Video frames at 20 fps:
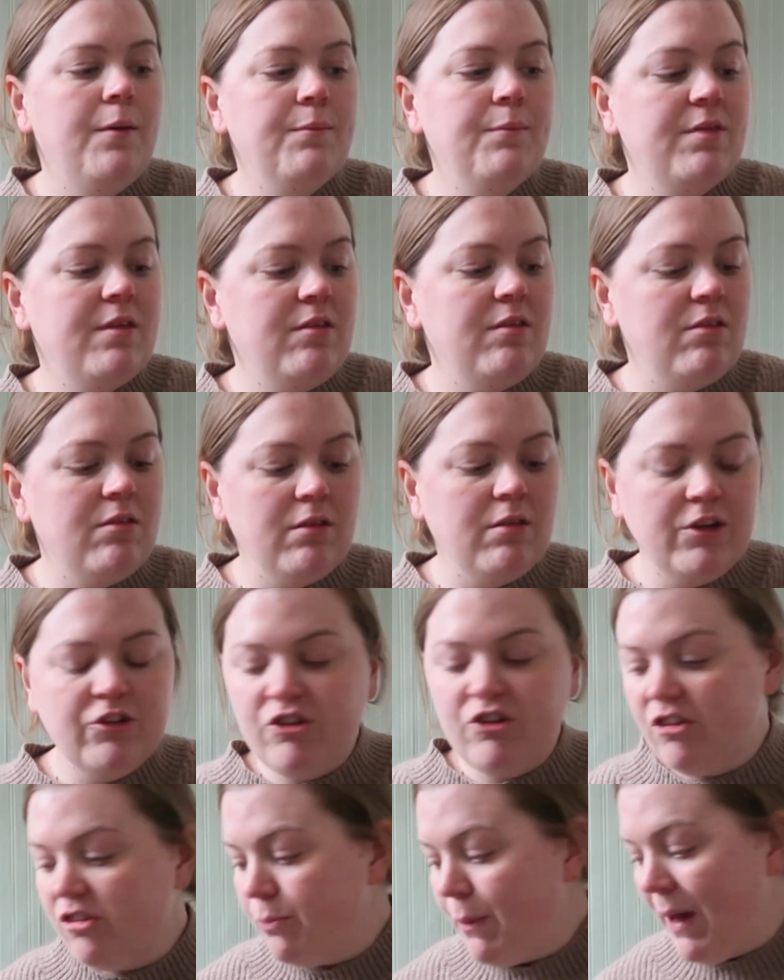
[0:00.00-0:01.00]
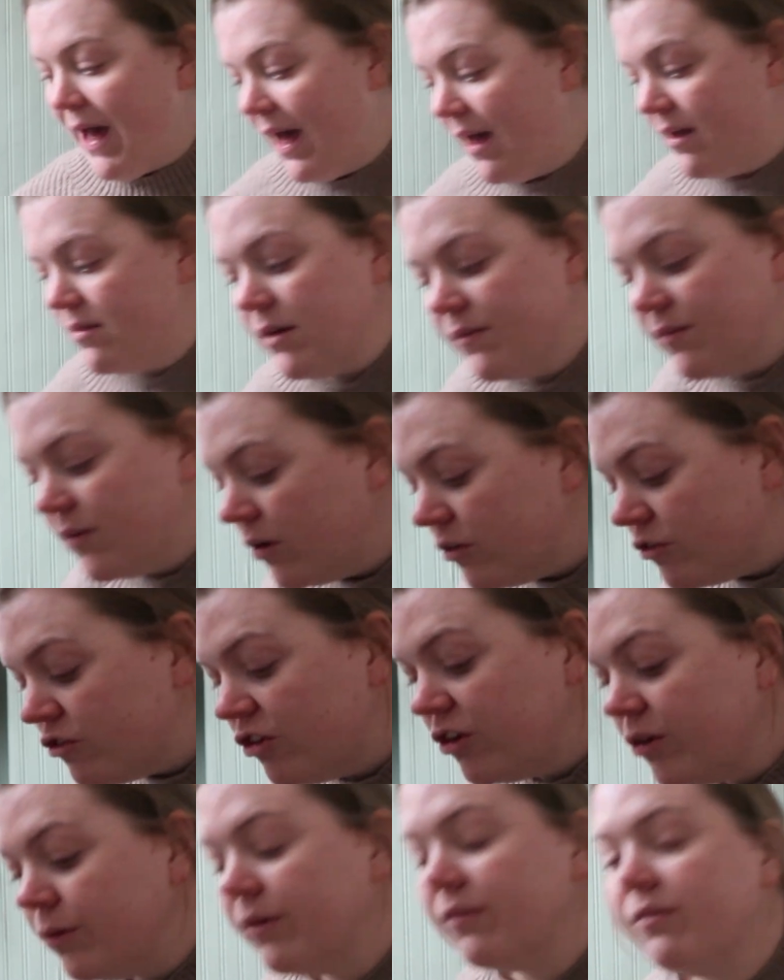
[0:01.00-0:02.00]
This is literally spares. I've got
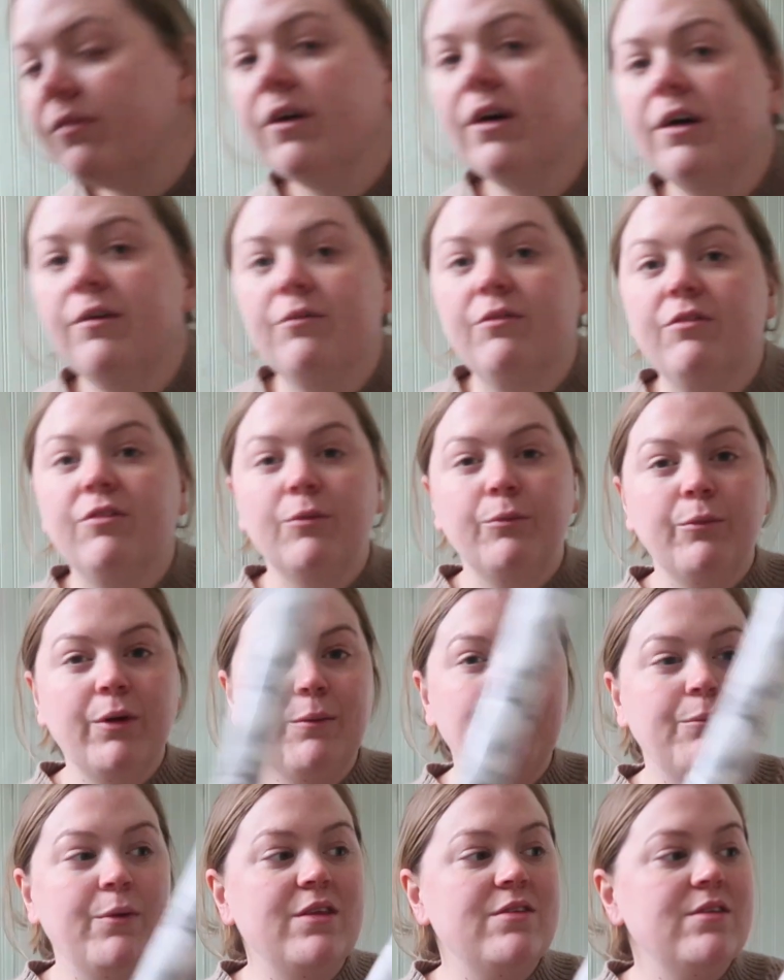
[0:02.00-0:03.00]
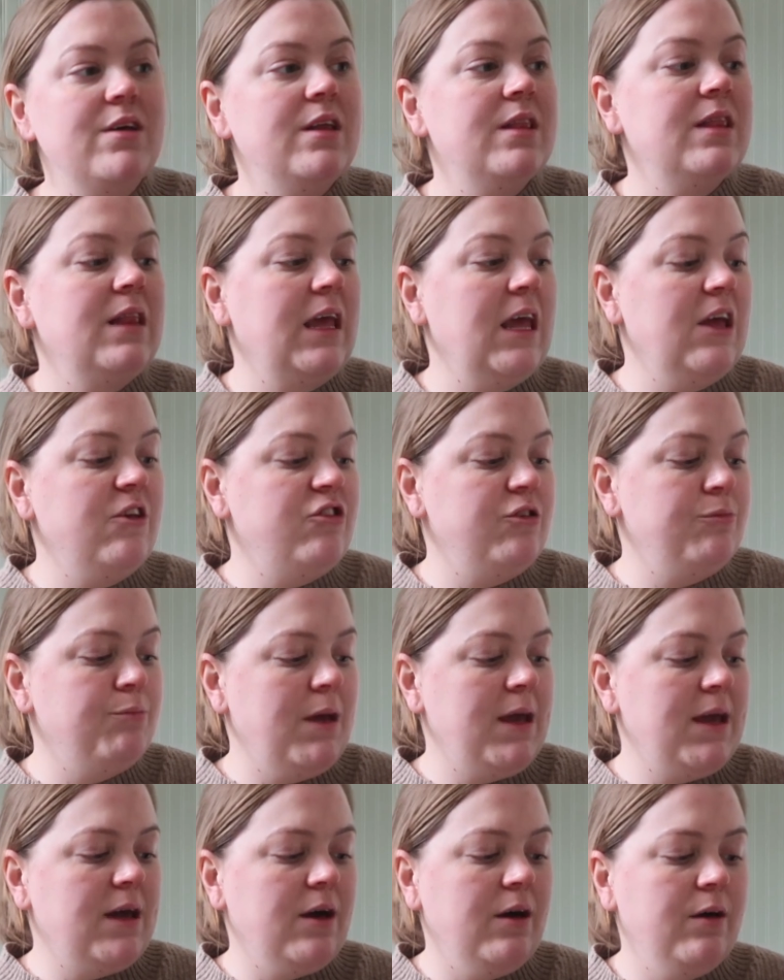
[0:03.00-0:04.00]
2 of them from when we did the kitchen
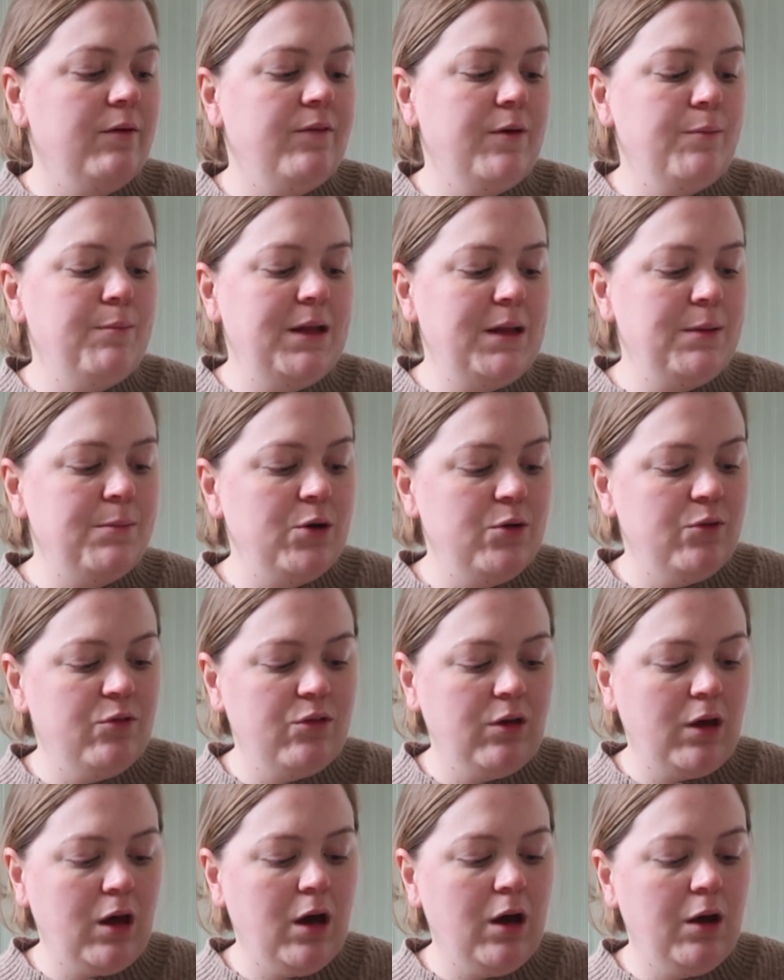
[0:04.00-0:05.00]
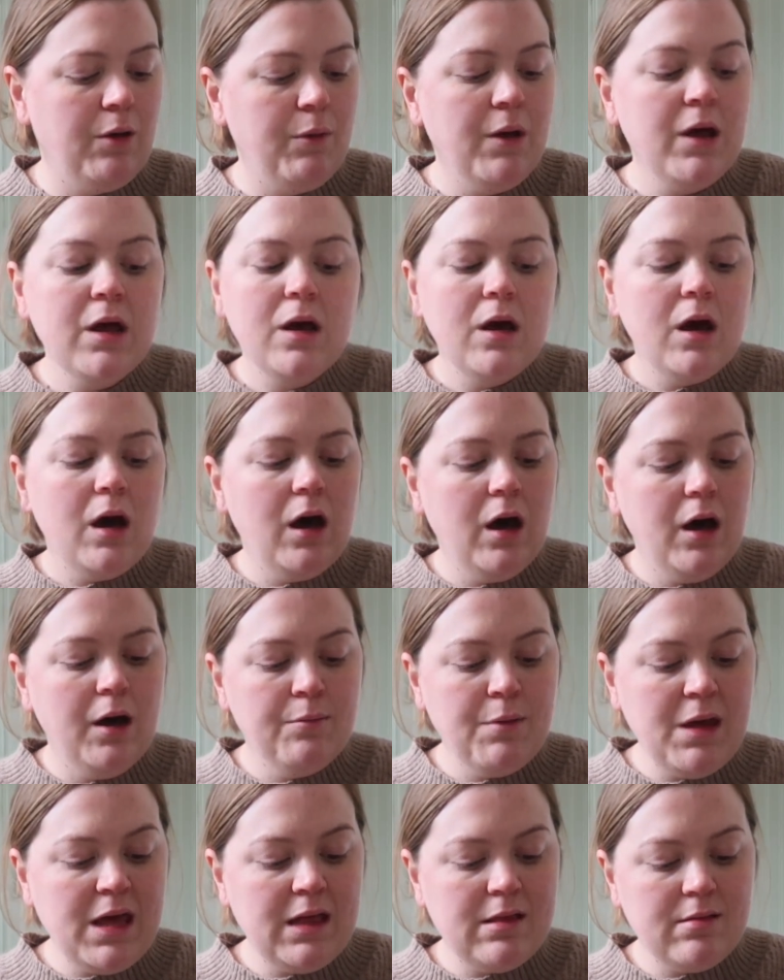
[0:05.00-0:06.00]
makeover many moons ago.
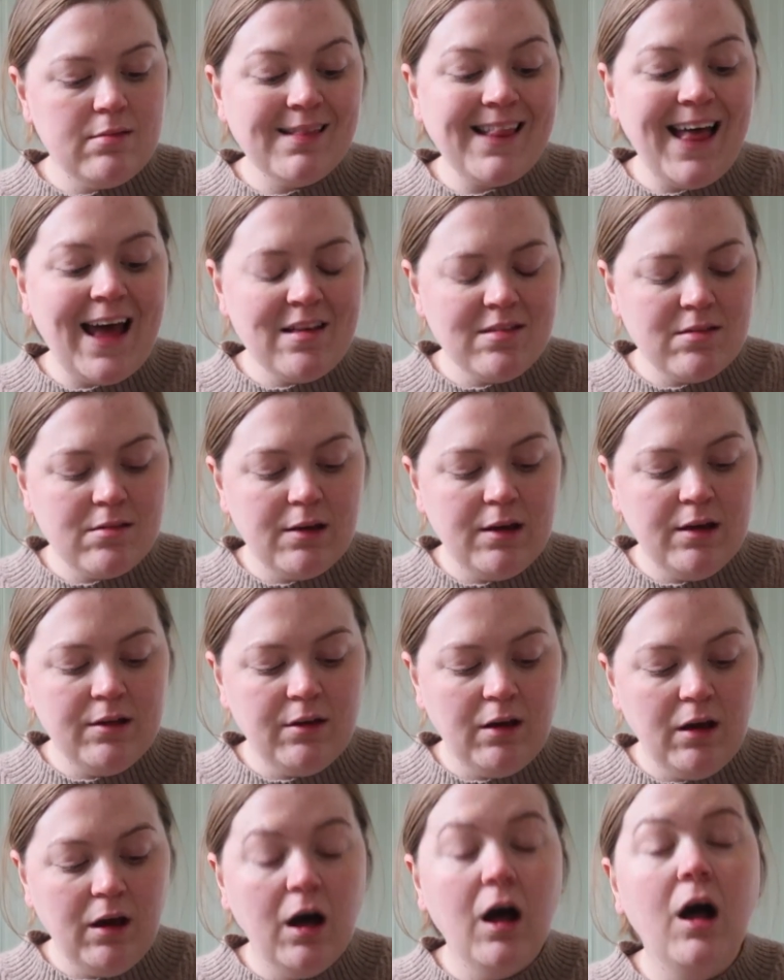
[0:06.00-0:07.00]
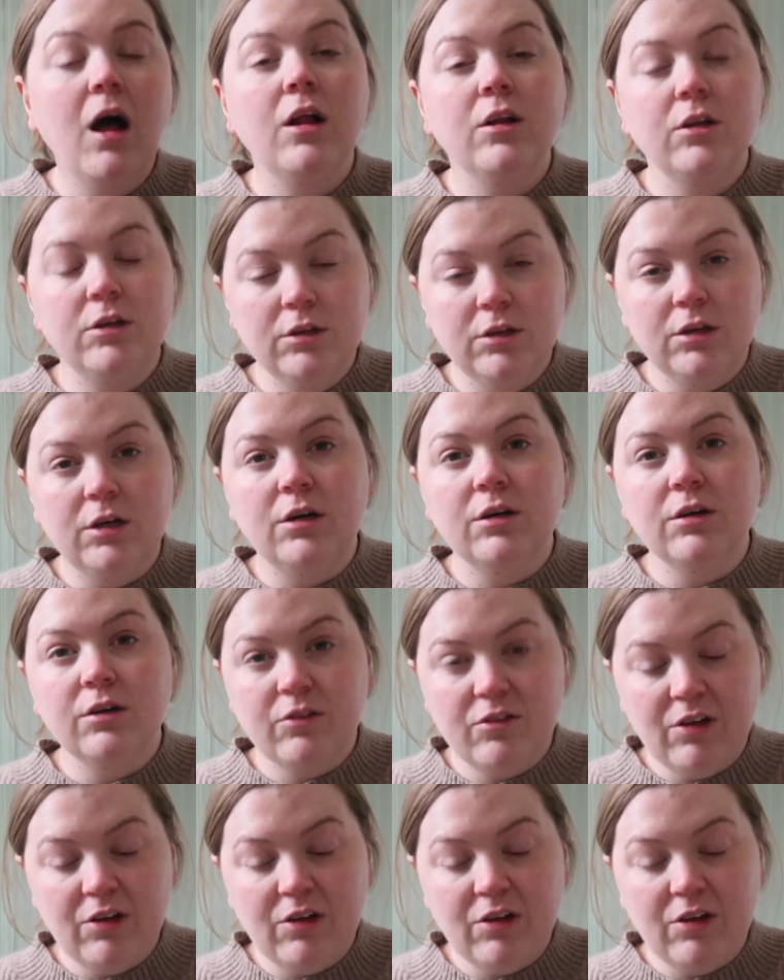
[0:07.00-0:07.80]
It's lasted a long